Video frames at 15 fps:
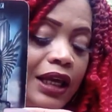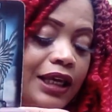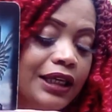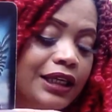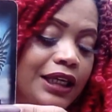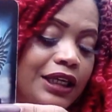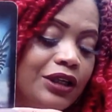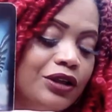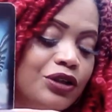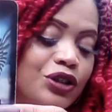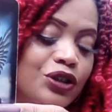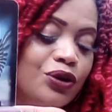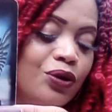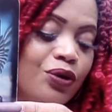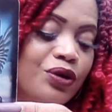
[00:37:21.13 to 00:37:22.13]
King of
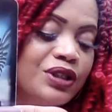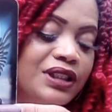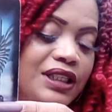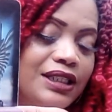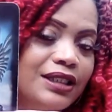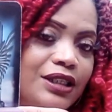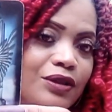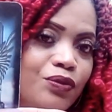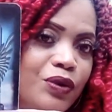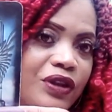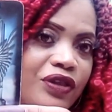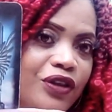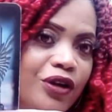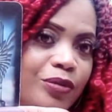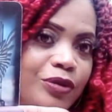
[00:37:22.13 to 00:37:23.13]
Swords, this is what
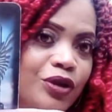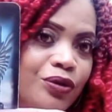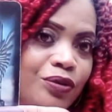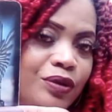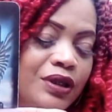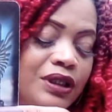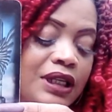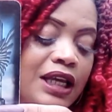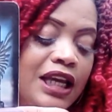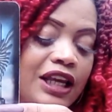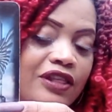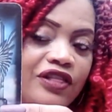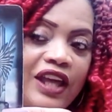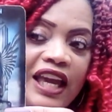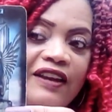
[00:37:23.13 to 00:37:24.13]
they're doing.
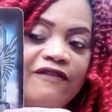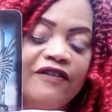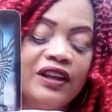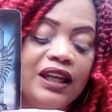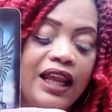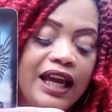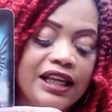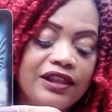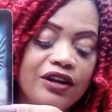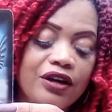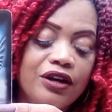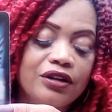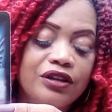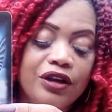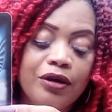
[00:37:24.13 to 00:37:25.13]
They feel like
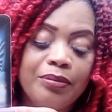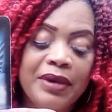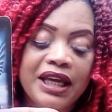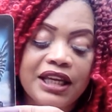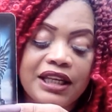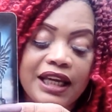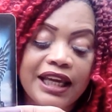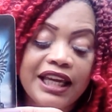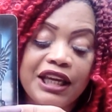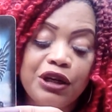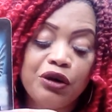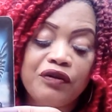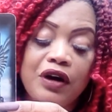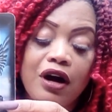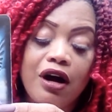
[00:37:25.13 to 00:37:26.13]
they're they're making a head
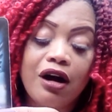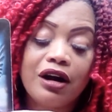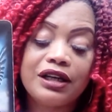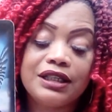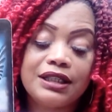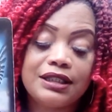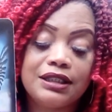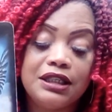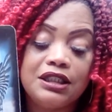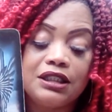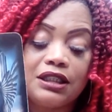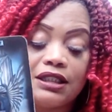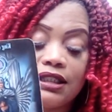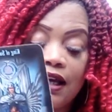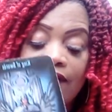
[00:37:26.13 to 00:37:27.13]
over heart decision
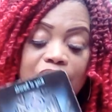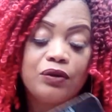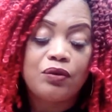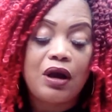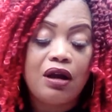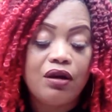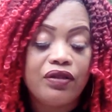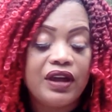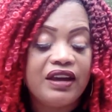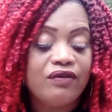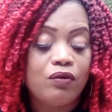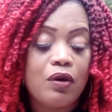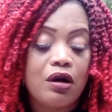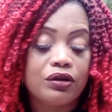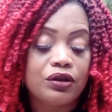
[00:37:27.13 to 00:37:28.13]
because after all, they
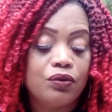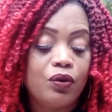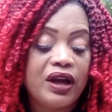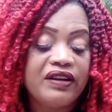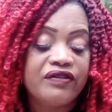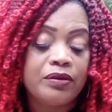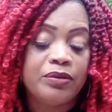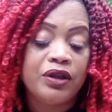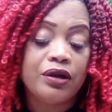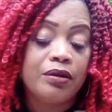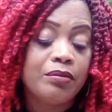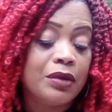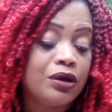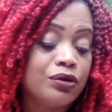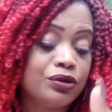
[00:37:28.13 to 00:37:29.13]
walked away from their
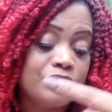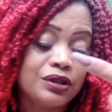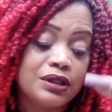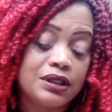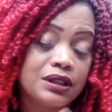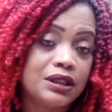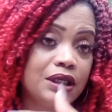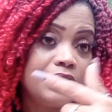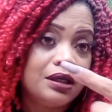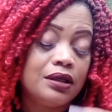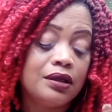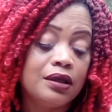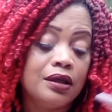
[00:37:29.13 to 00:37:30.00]
emotions. See?